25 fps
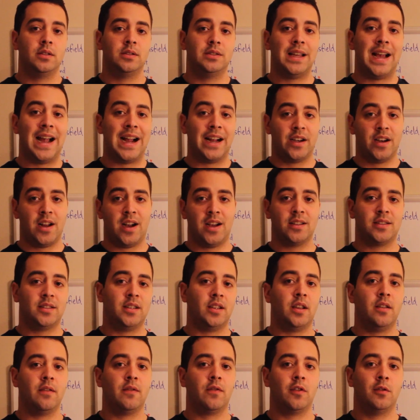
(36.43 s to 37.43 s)

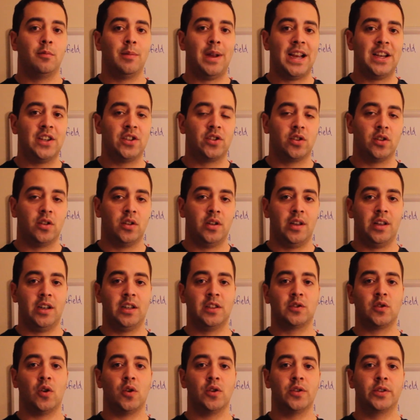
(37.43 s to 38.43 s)
diagnostic information, it
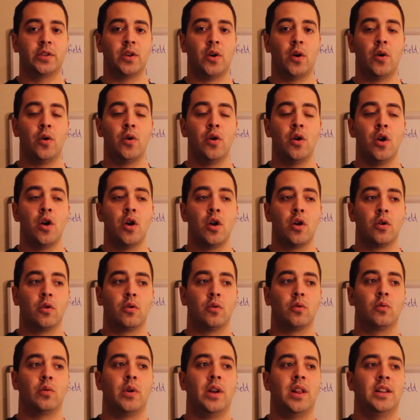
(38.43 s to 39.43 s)
is also
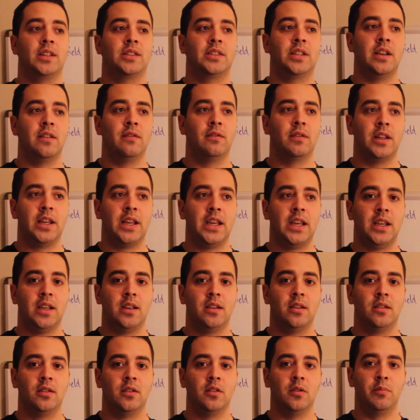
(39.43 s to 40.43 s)

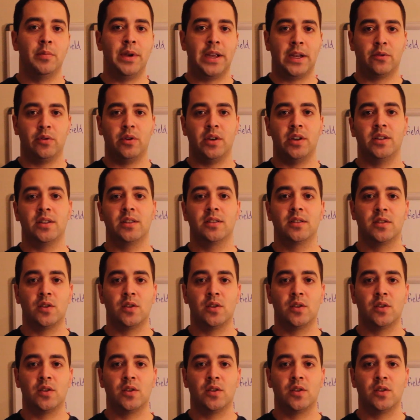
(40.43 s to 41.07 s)
relatively ubiquitous.